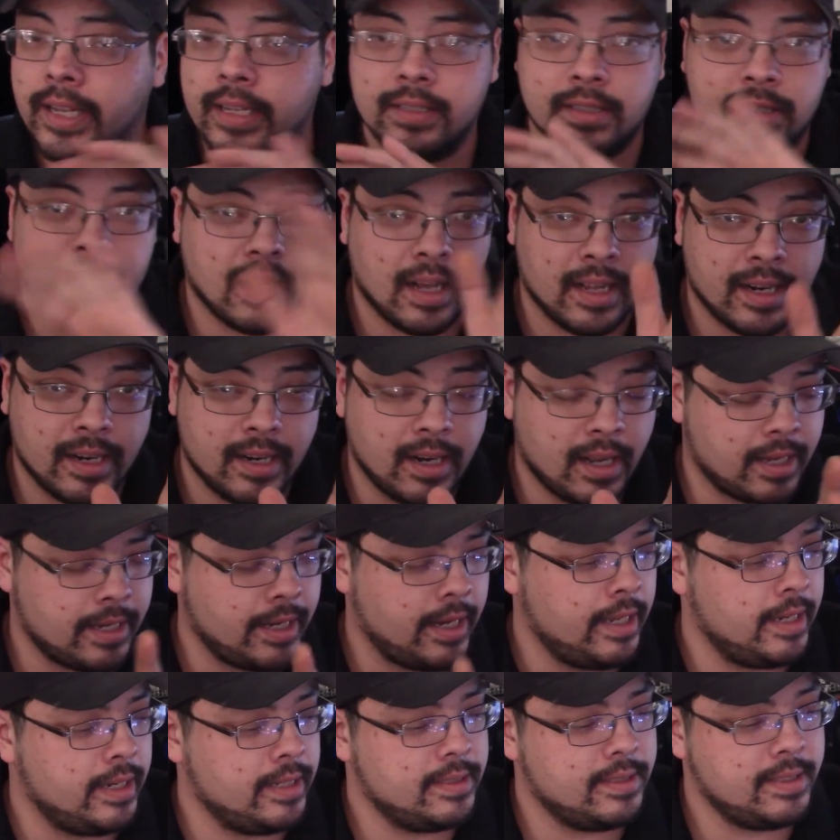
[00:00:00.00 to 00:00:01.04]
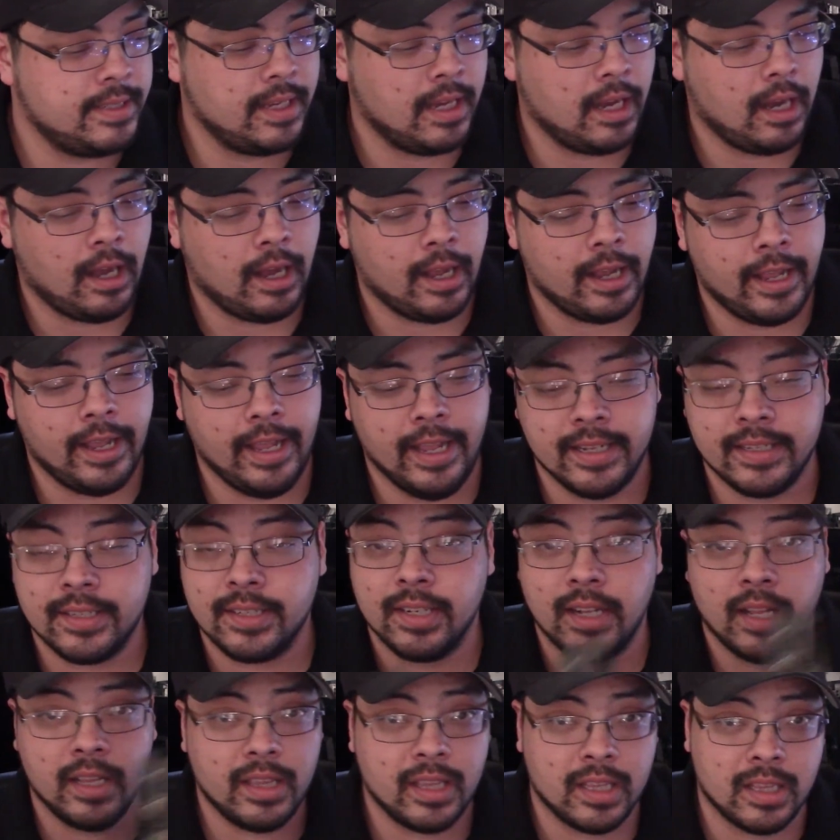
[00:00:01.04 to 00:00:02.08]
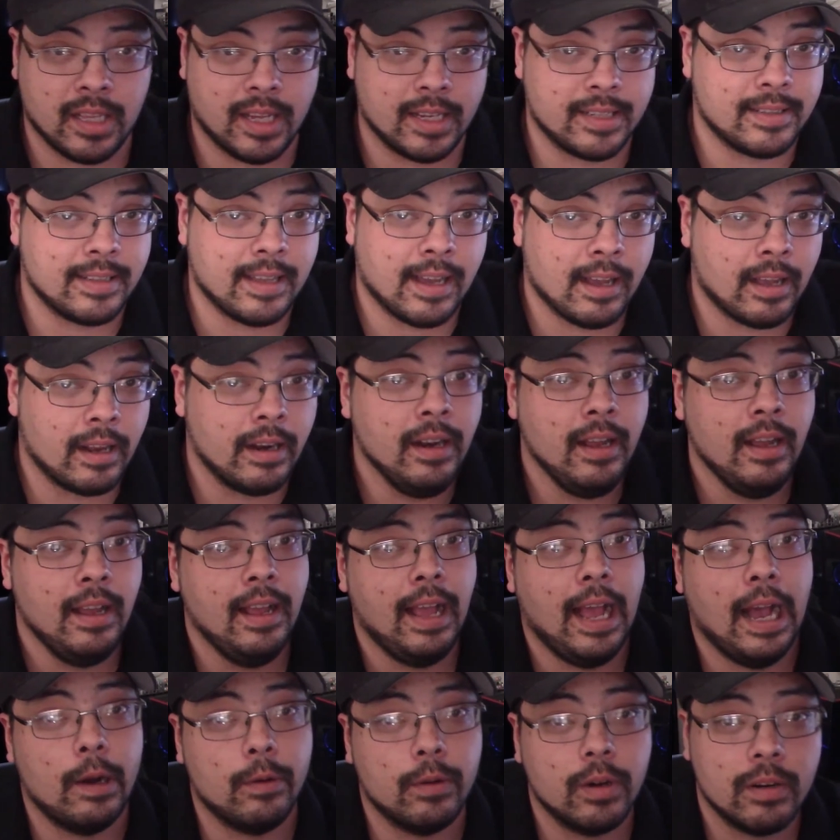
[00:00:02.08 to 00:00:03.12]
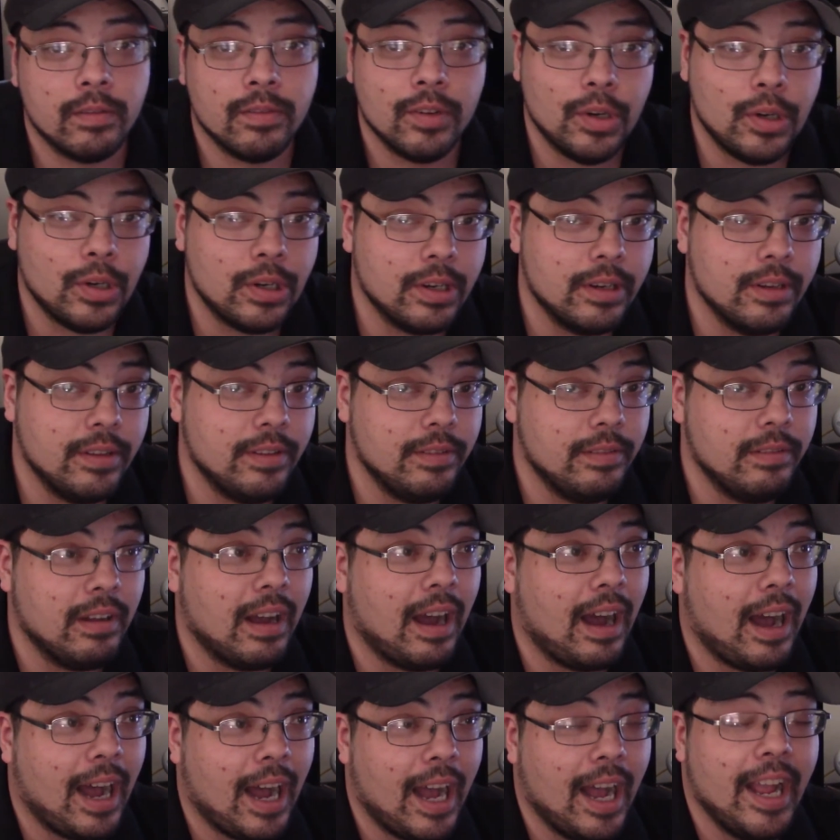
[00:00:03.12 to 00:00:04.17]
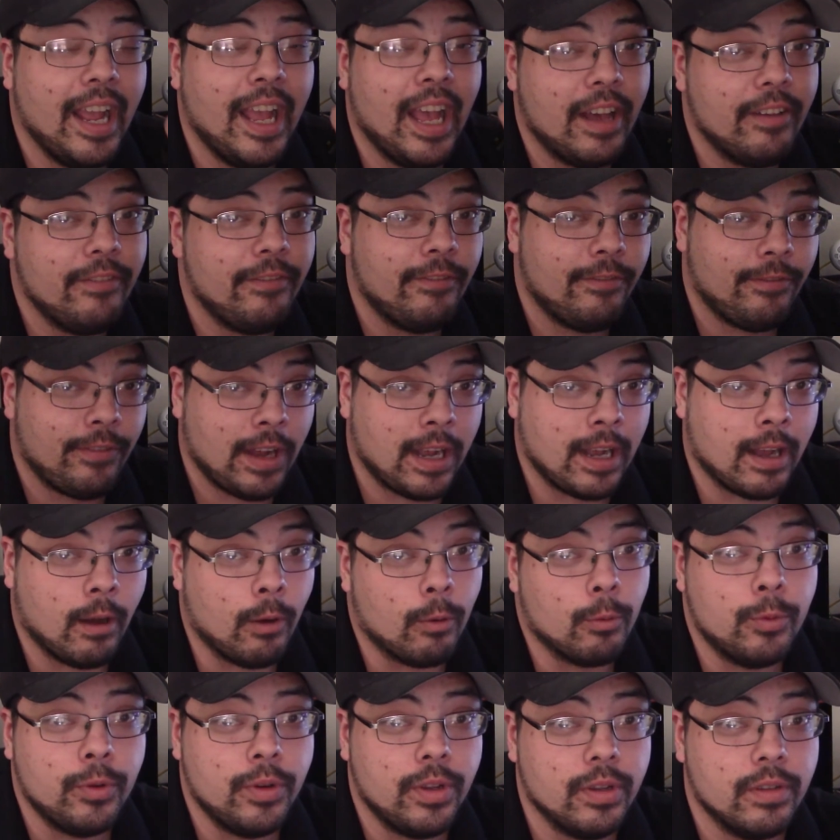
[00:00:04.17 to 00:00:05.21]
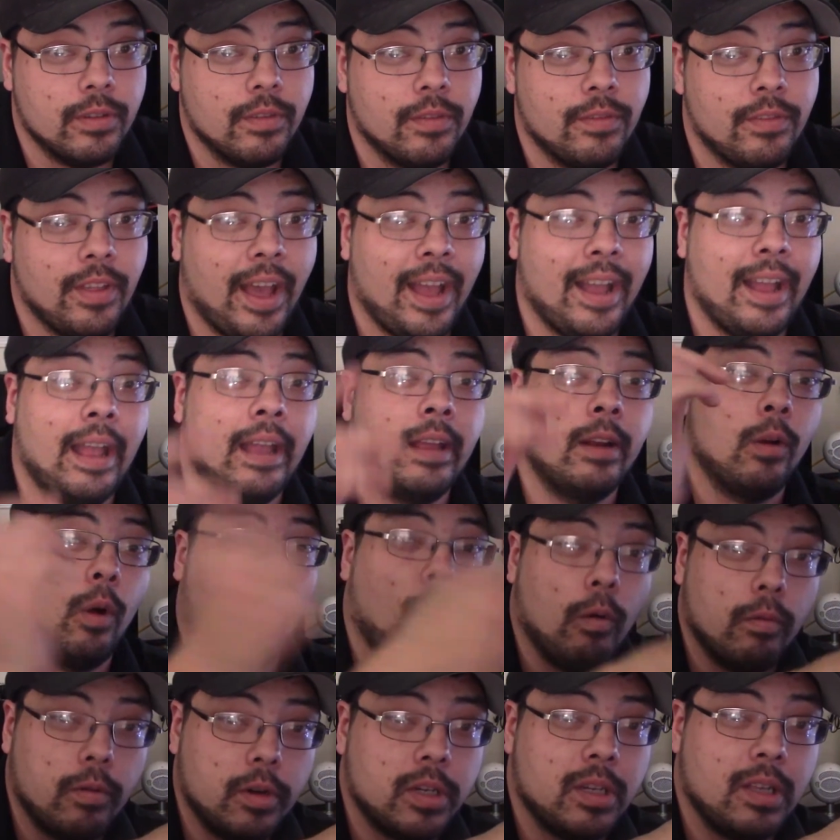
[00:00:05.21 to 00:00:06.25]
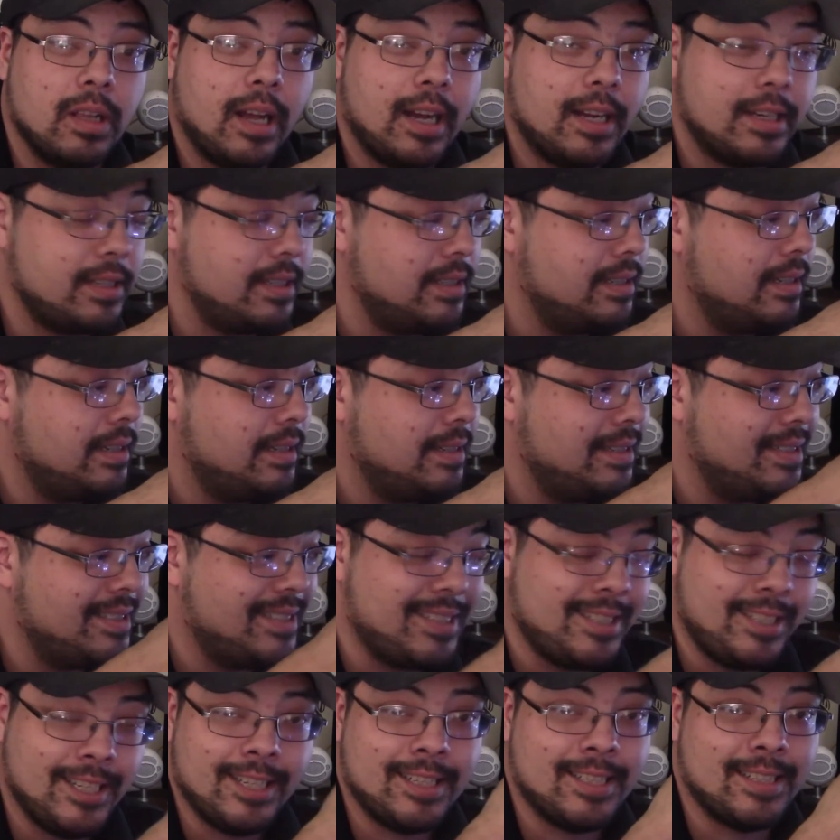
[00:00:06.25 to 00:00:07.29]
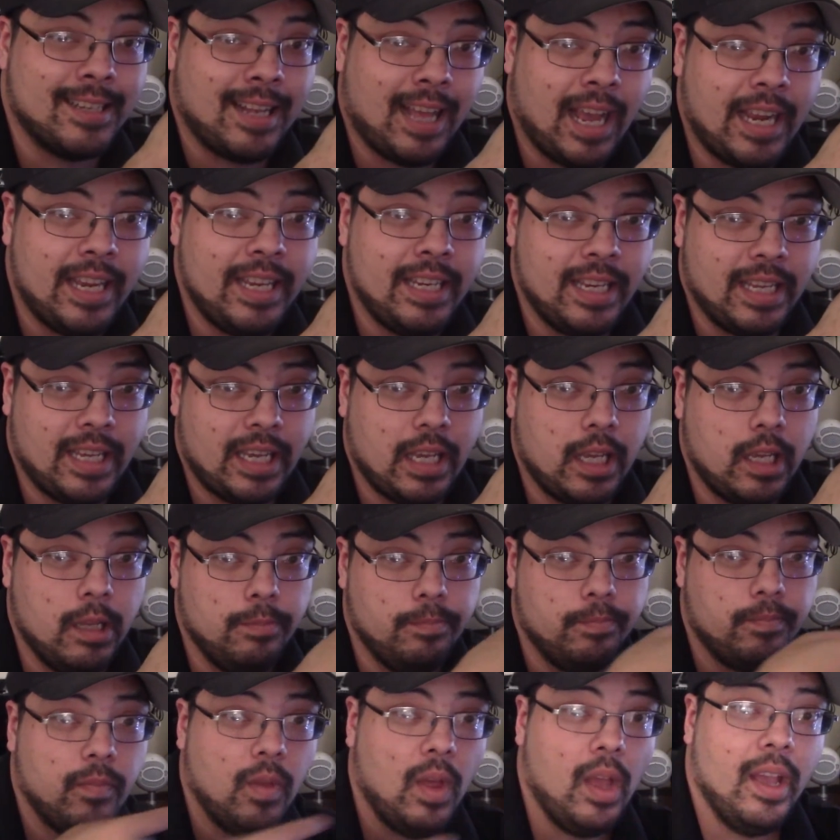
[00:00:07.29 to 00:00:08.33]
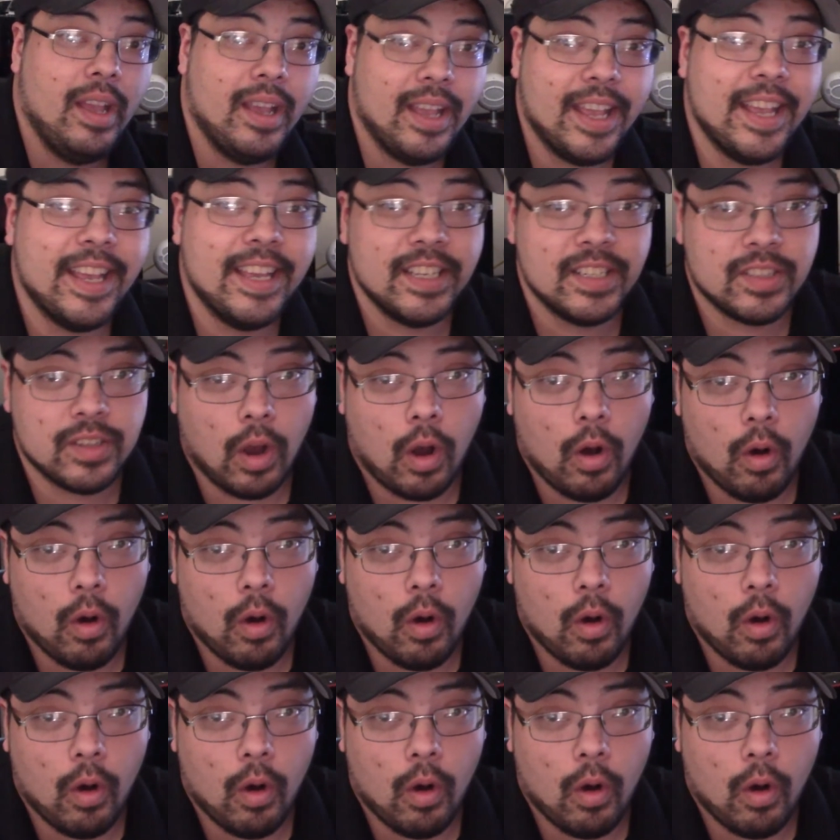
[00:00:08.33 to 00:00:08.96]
It's not a 980 Ti, it's nothing like that. However, I have found that an overclocked 690 is